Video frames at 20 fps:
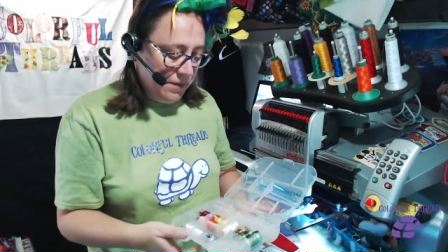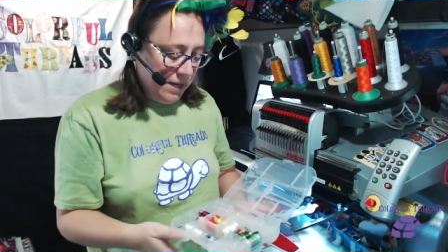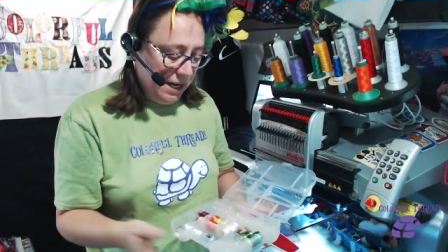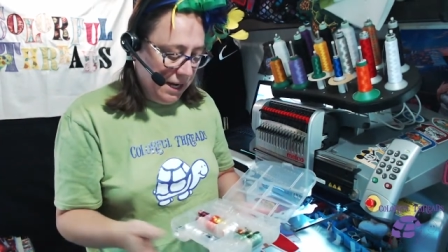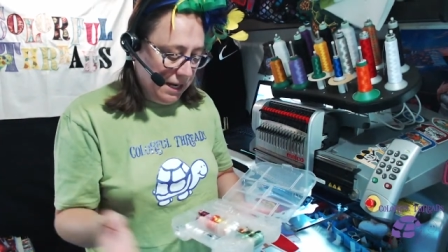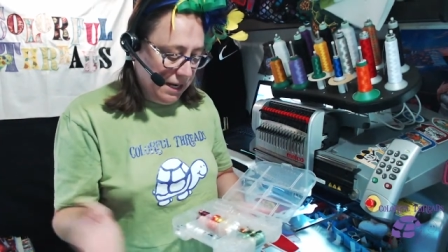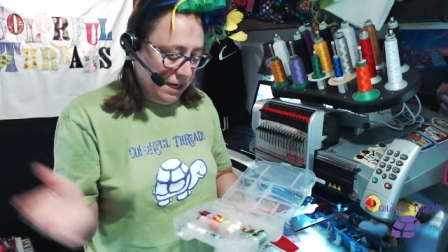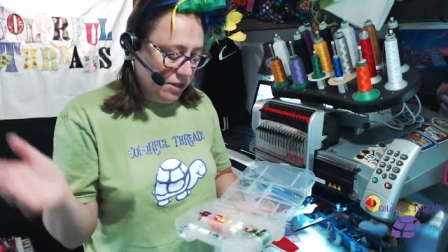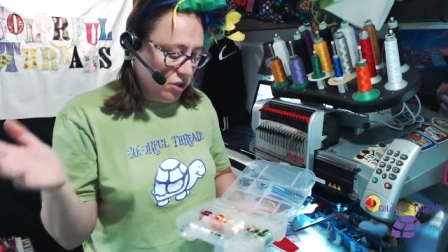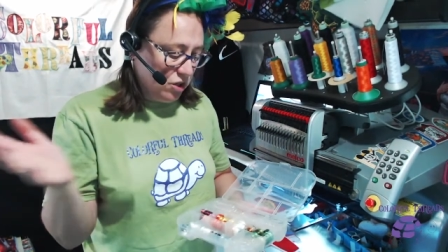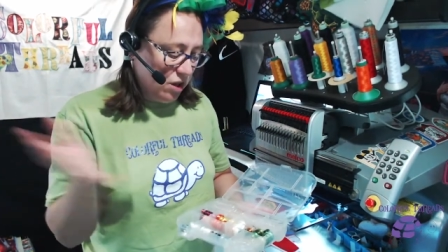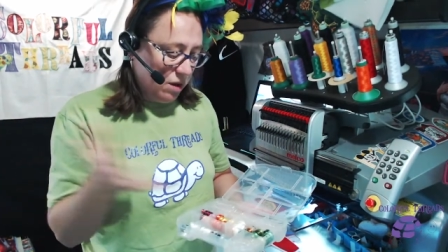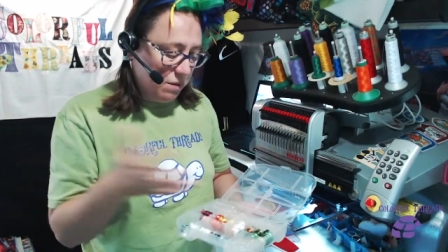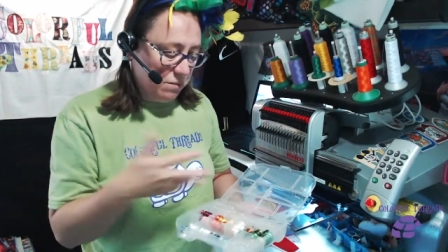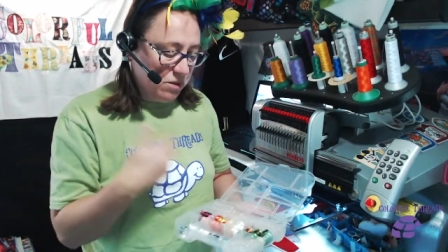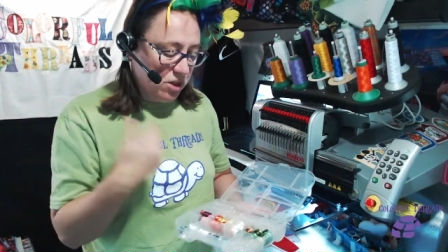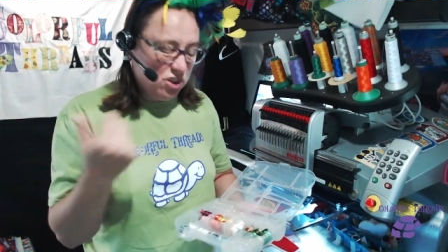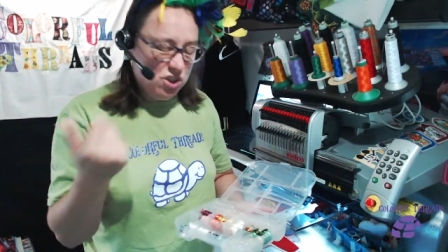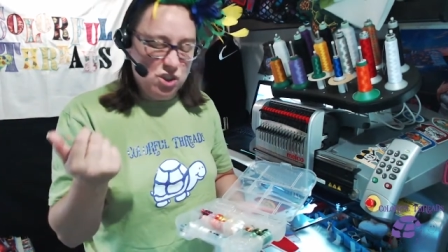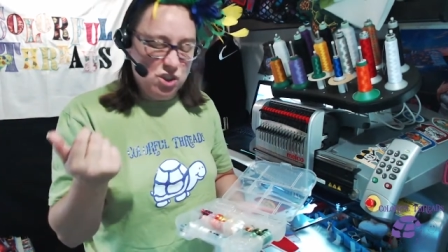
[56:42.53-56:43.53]
And so I'm
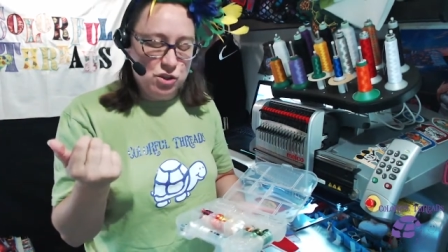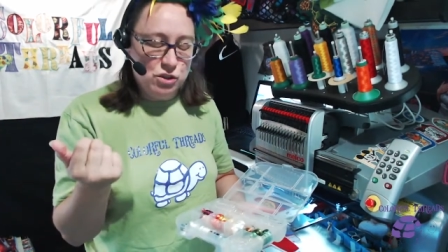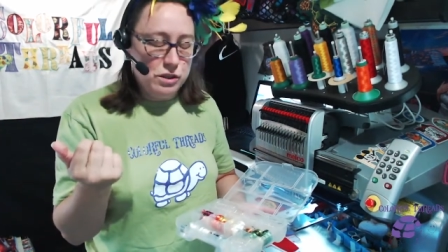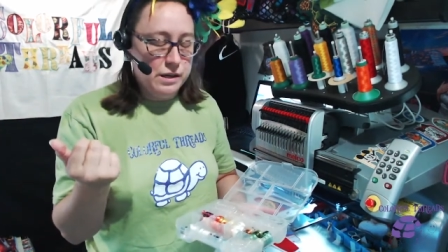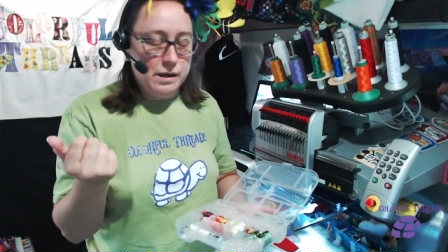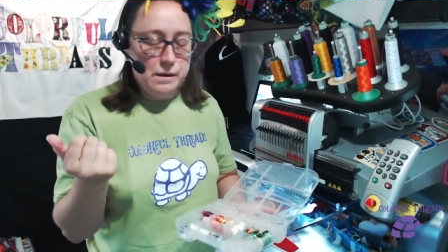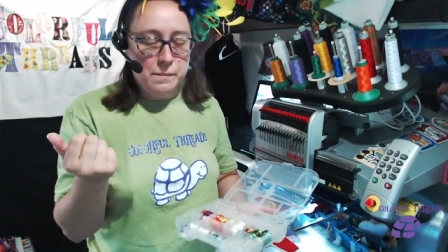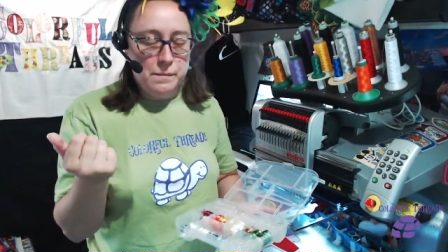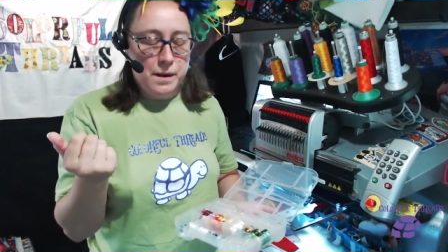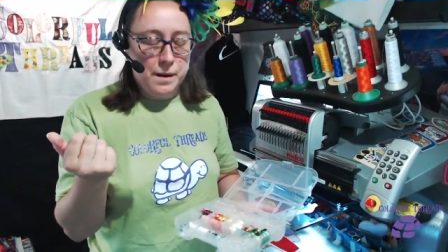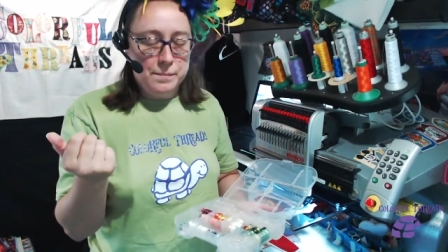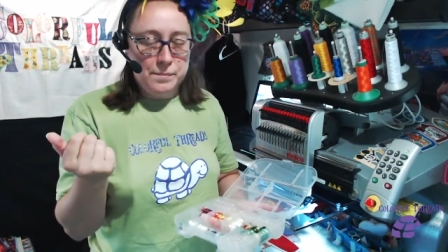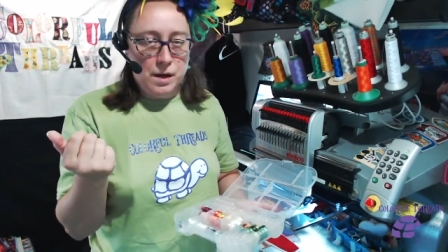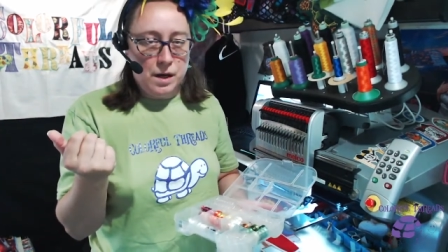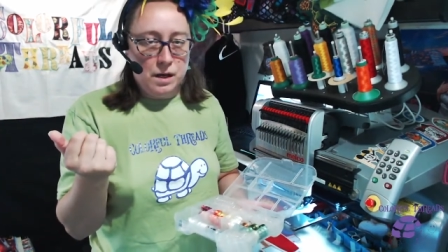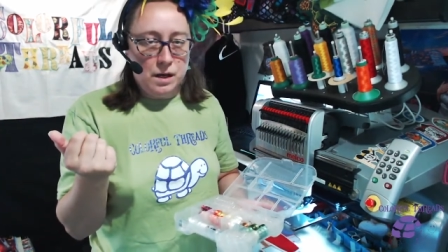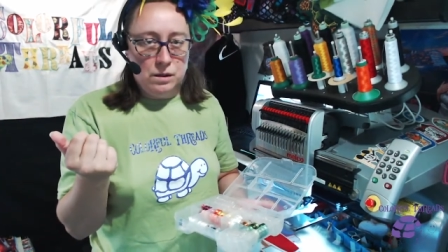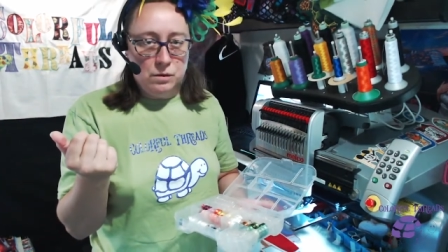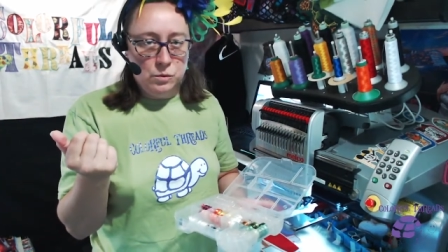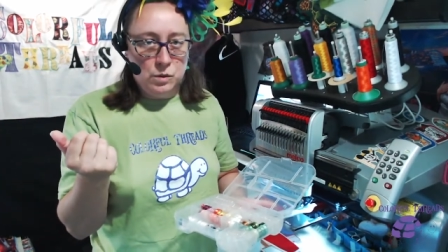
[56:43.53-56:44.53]
just using them up
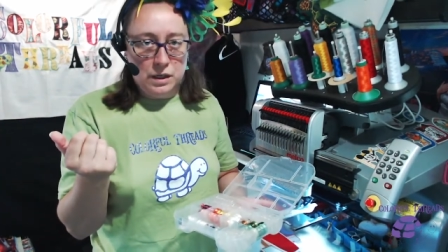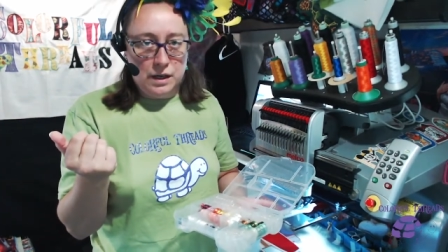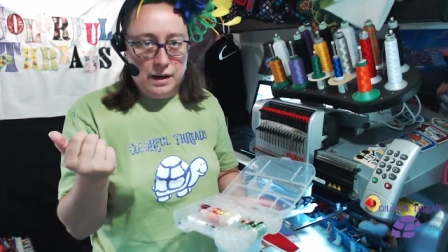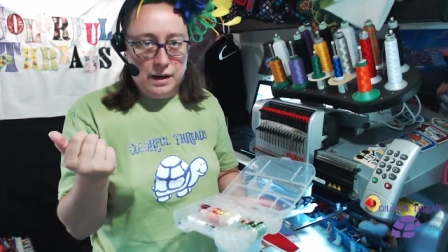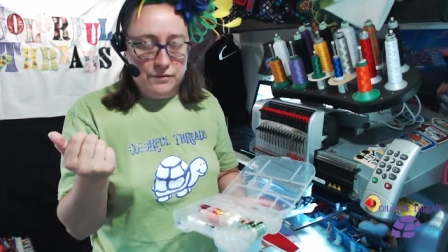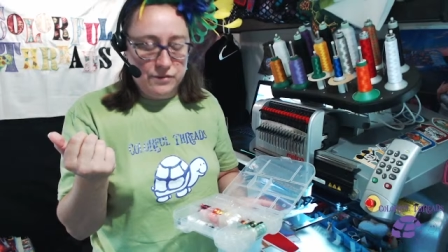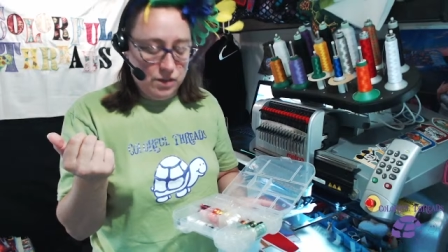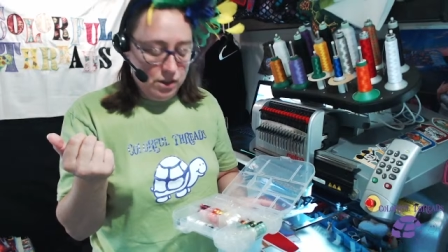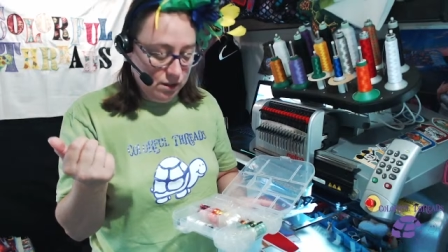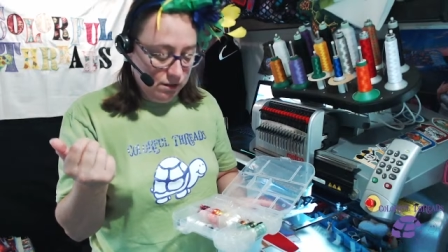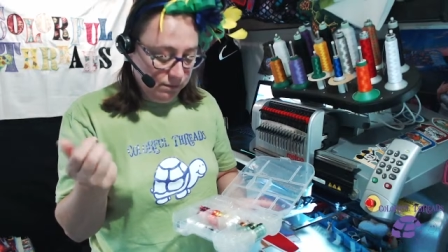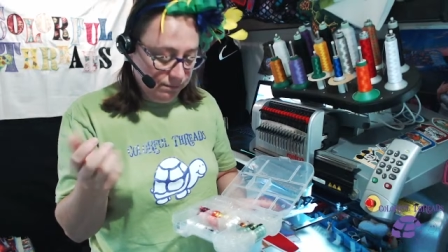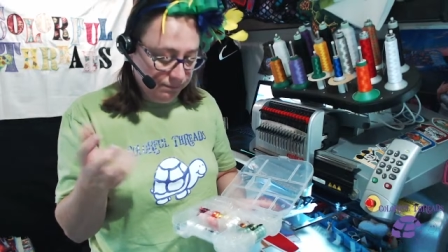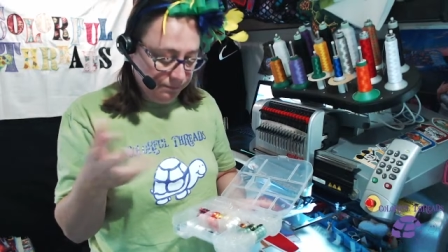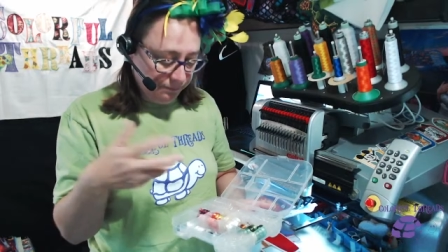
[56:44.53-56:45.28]
on whatever